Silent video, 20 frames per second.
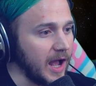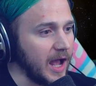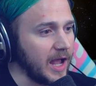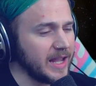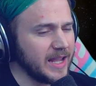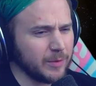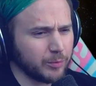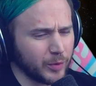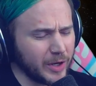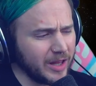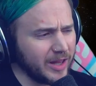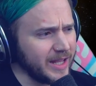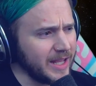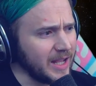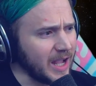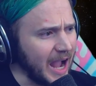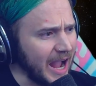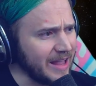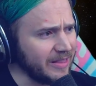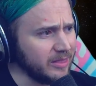Really,
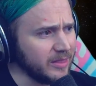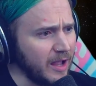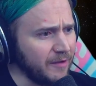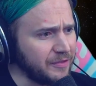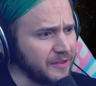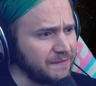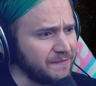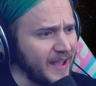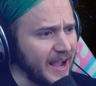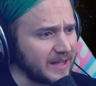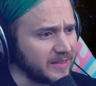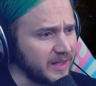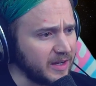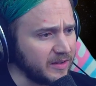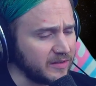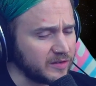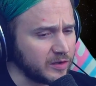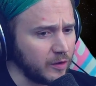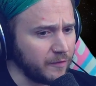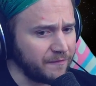I love the fact that
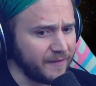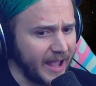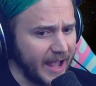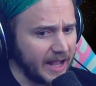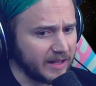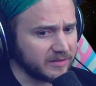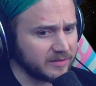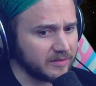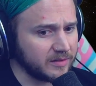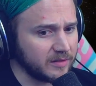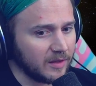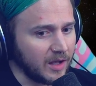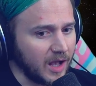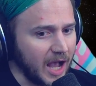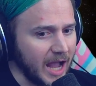it's so fast.